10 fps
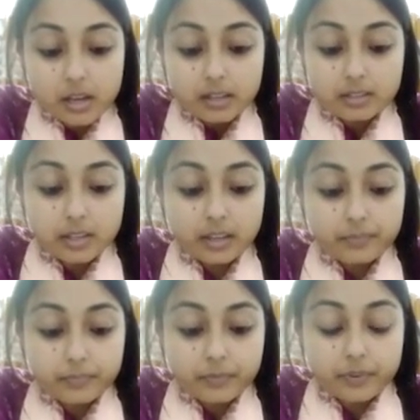See,
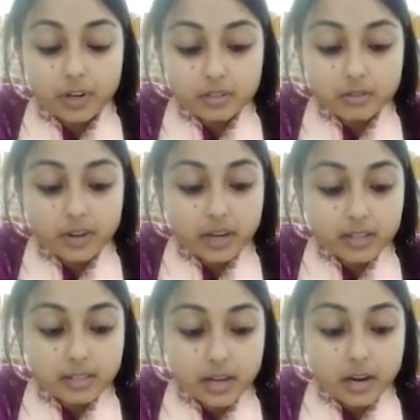first one
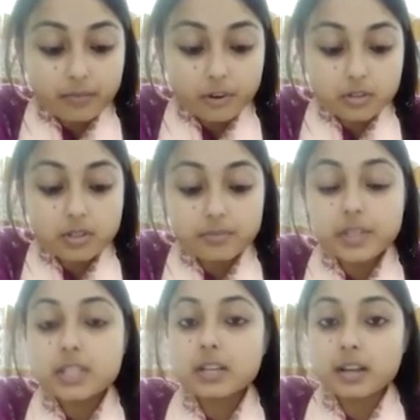is there are 40
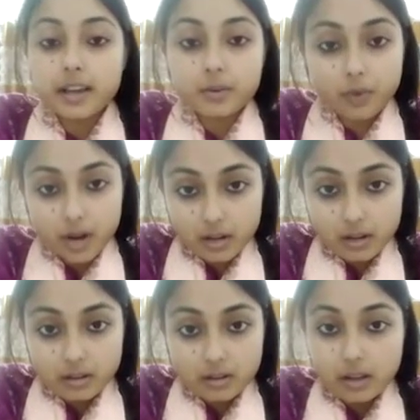feeding like one.
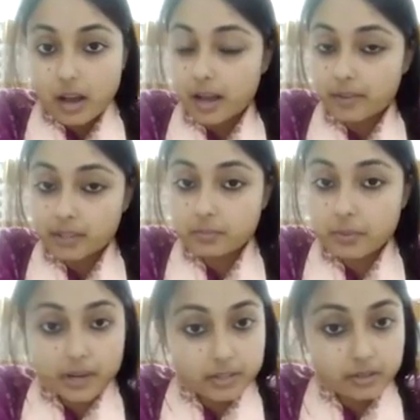I have
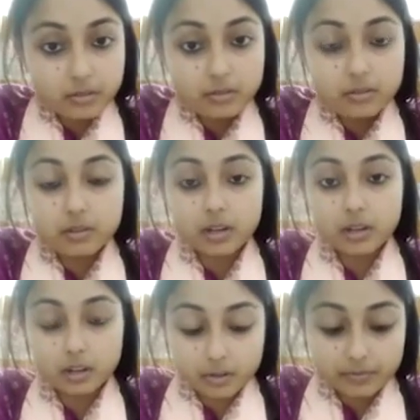explained you a
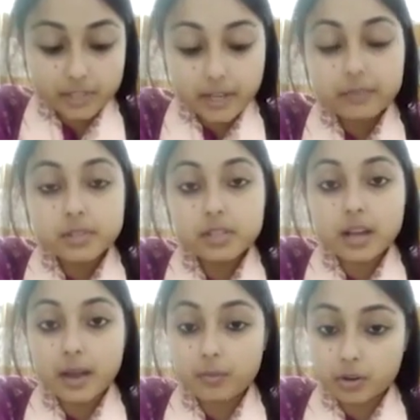lot of times.
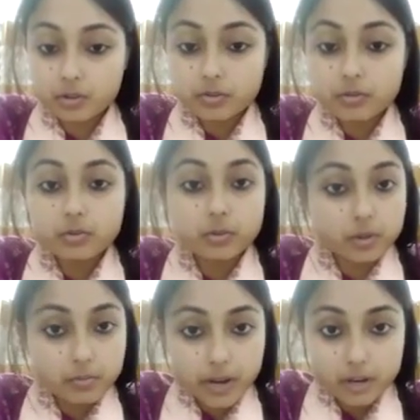I want you to do
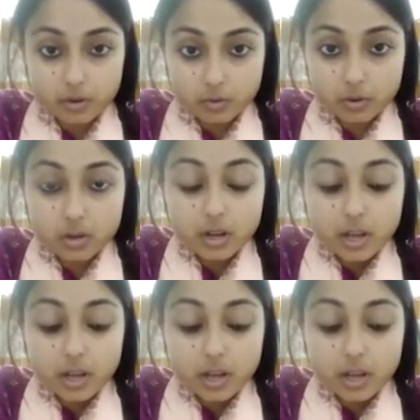it by your own.